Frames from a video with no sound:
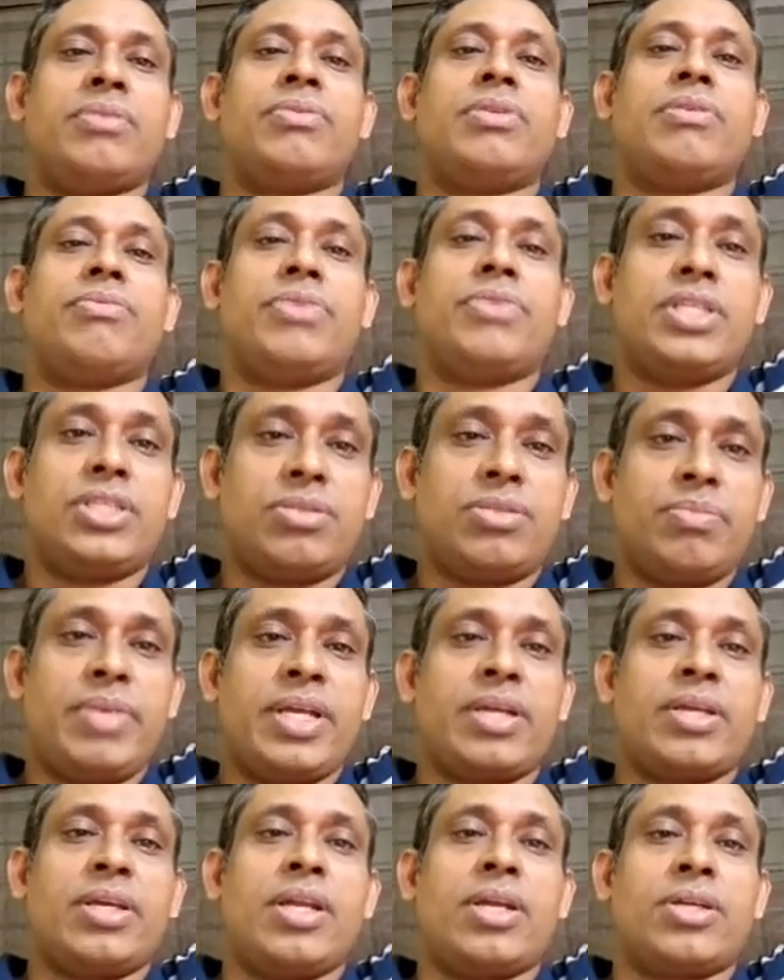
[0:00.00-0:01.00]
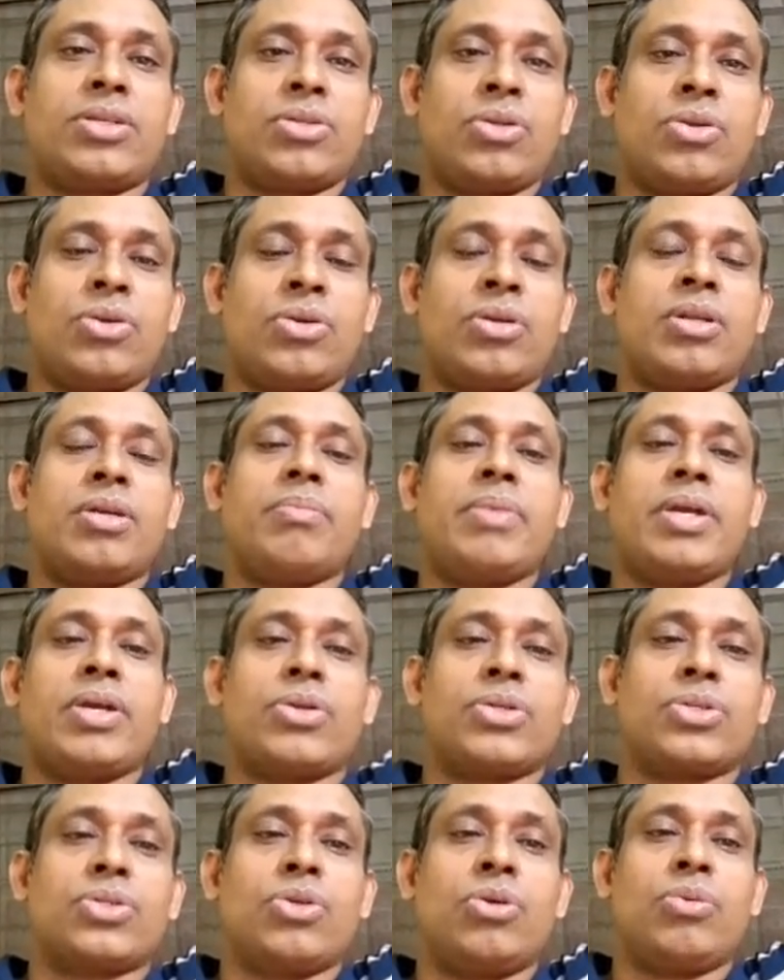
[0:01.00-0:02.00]
first electron
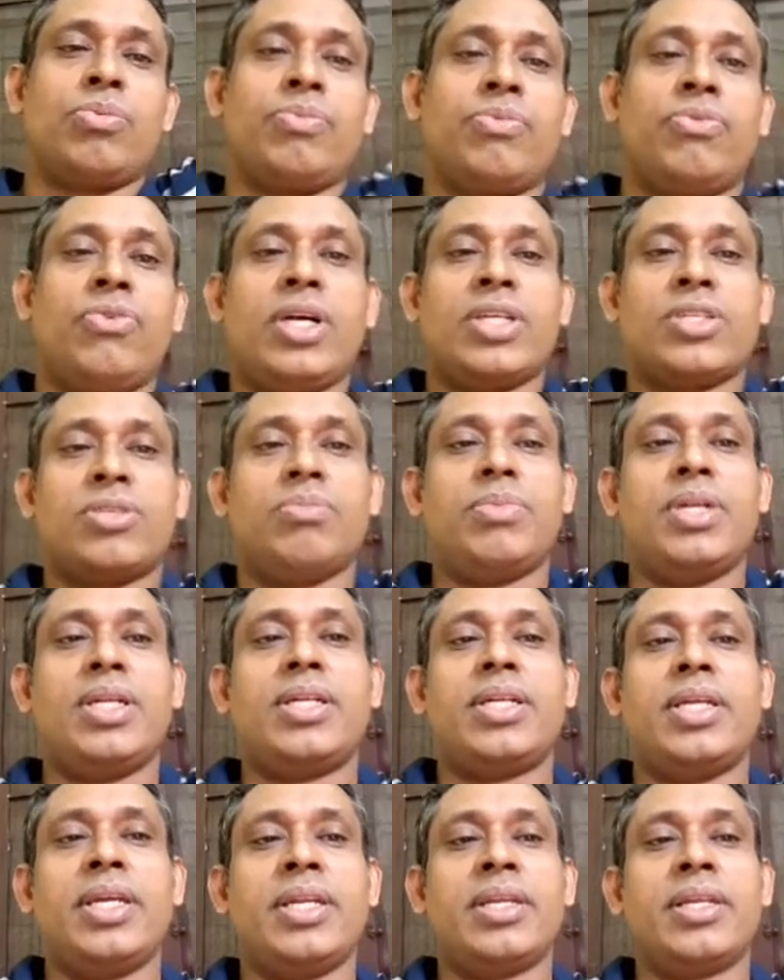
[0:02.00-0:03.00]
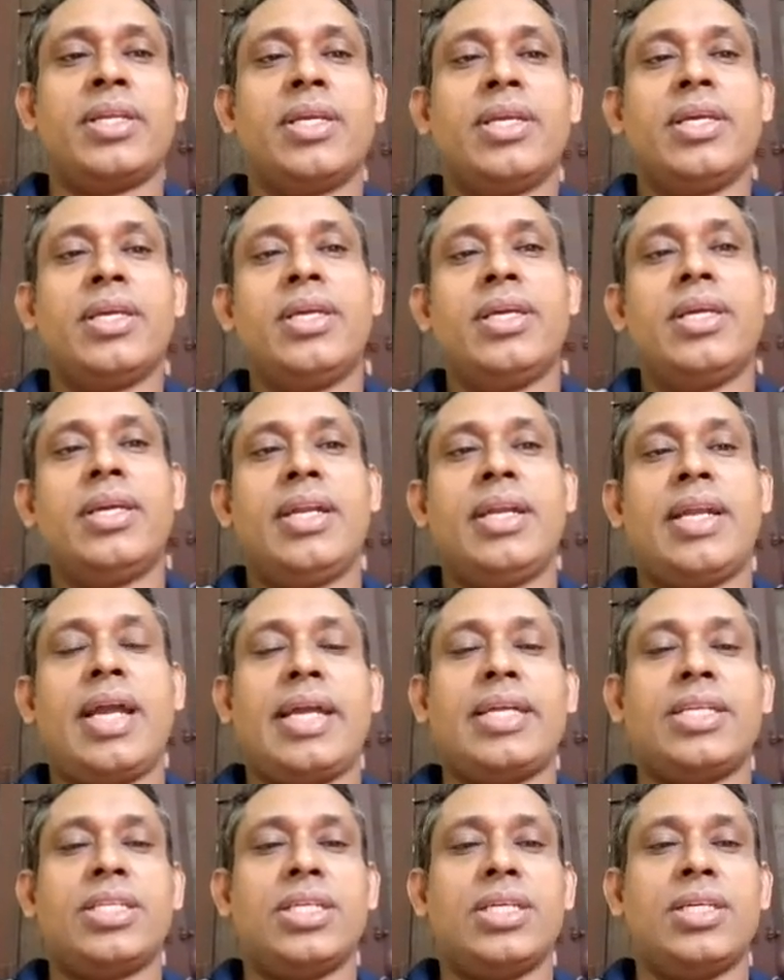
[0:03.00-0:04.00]
microscope was built in
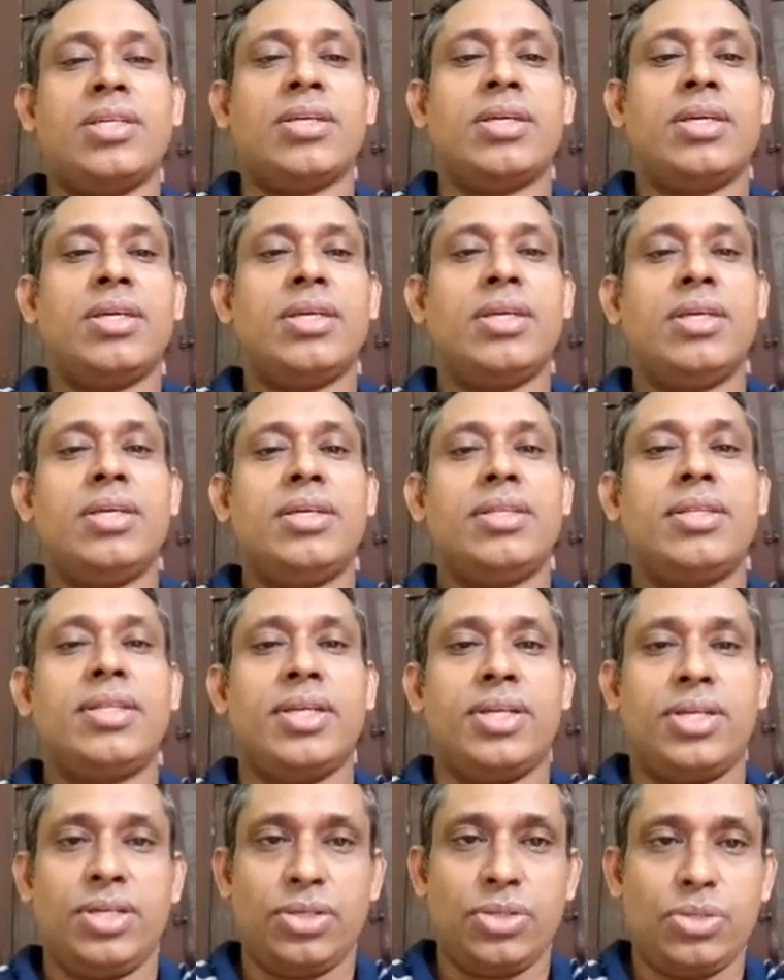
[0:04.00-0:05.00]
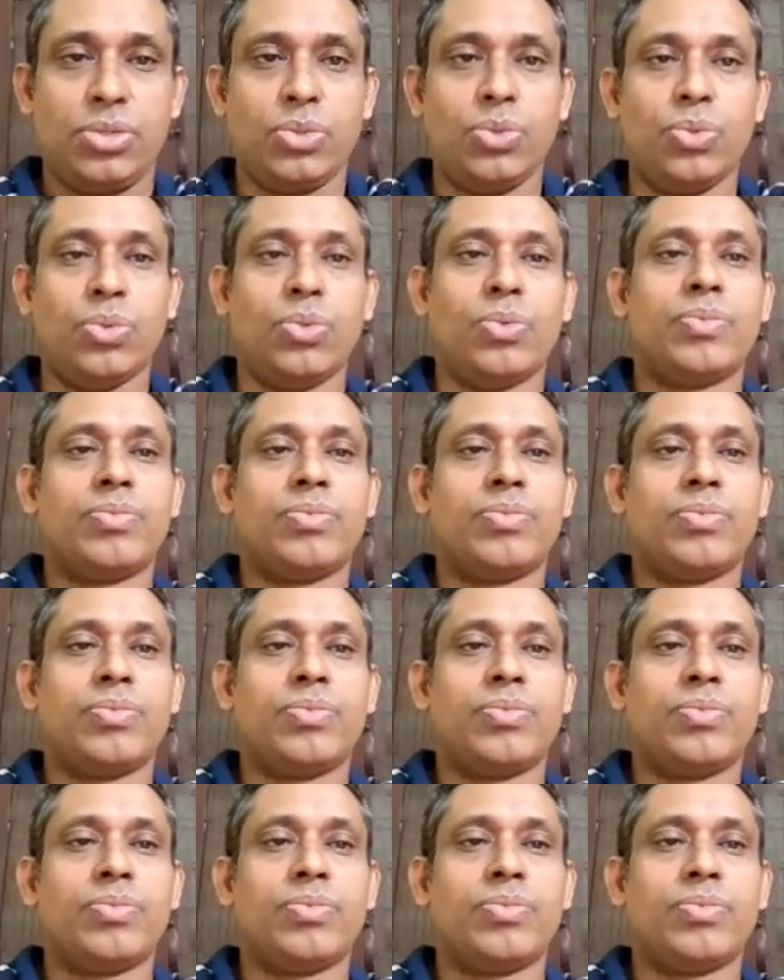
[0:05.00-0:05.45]
1932.